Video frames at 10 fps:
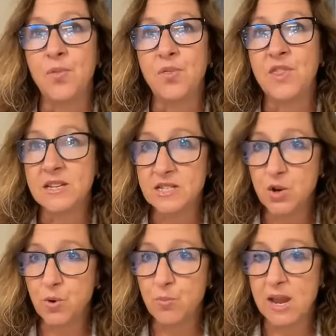This
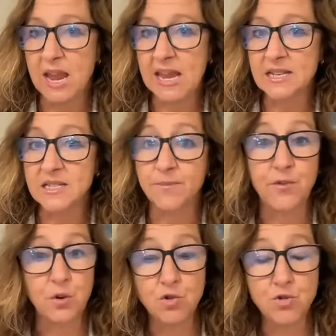year, we're bringing in some
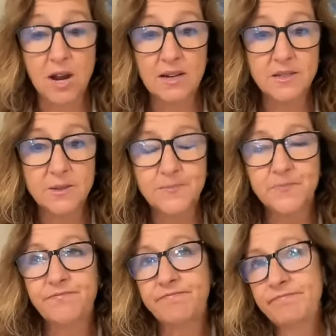food trucks.
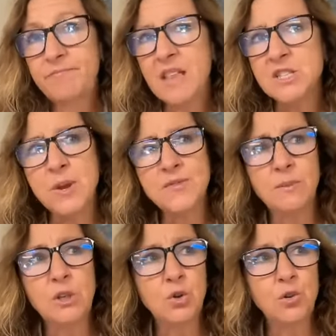So we have
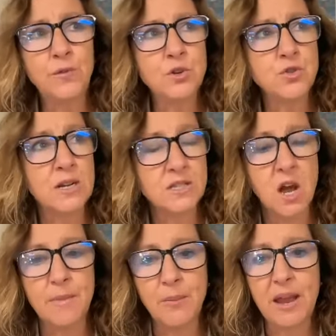some local food trucks
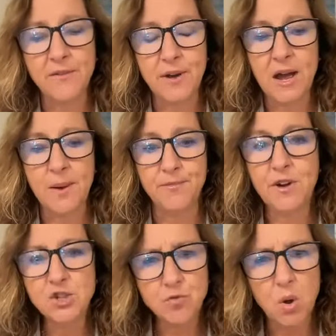coming. We have
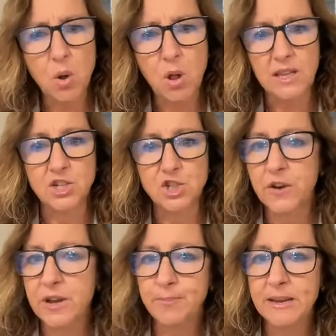Fresh Roll and
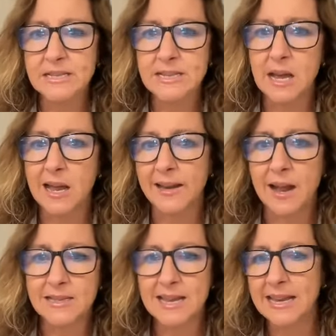Chariot Pizza and
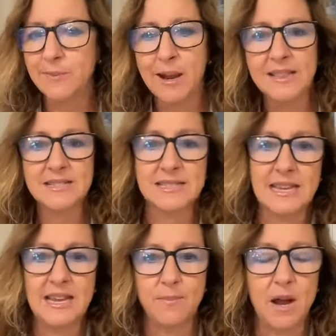Acai by the
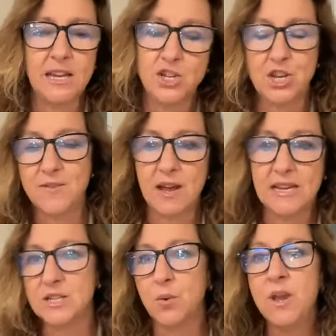Sea and Maki Shave
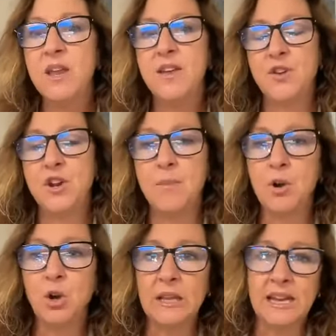Ice. So if you come
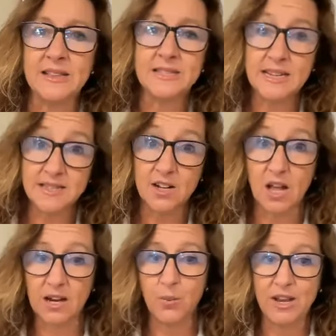early in the 6
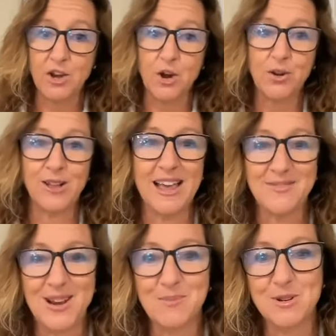o'clock window, you'll
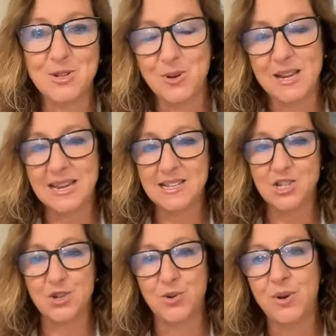have an opportunity
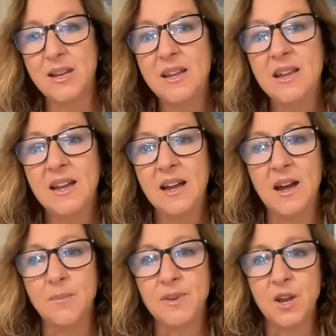to,
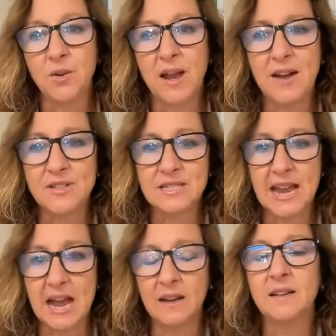have a
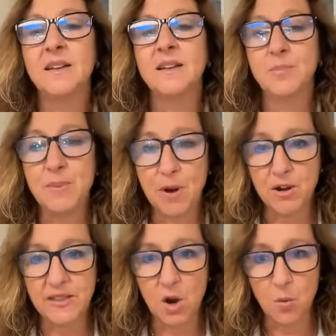snack, be
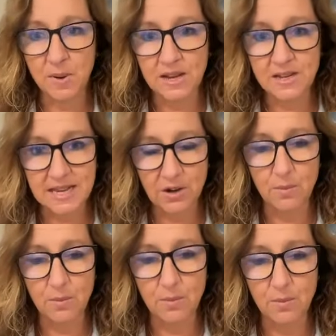part of the opening
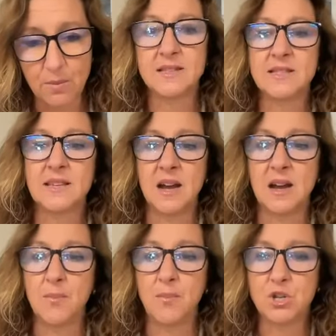ceremonies,
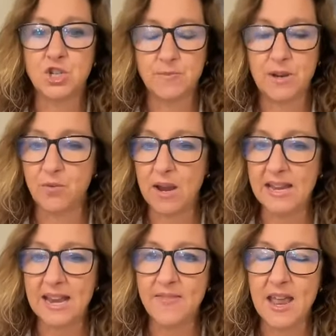which should be
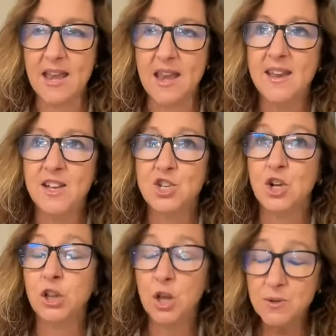great. And then to
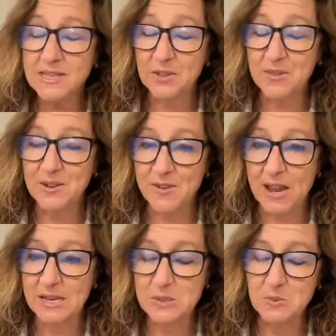close out the
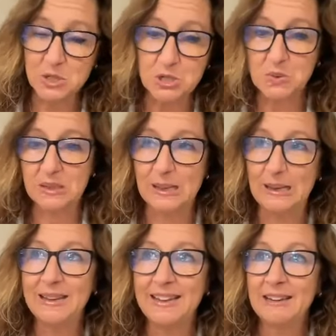event, which is
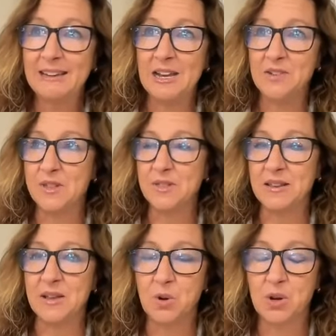really kind of the
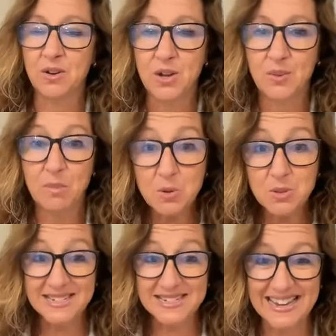thing that we're
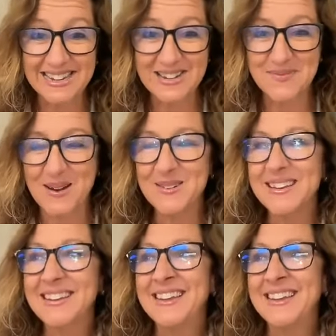most excited about,